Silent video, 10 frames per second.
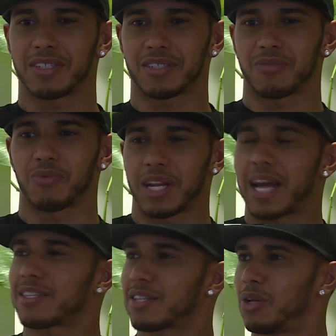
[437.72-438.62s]
just
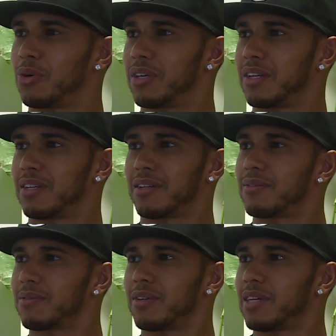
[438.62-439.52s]
relaxed clothing
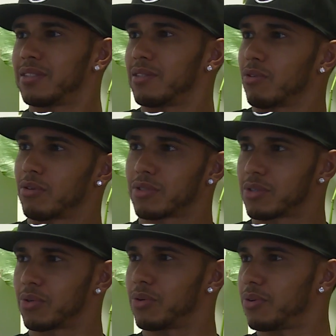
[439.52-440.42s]
and go down to the
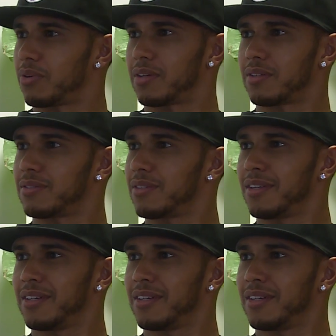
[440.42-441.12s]
grocery store and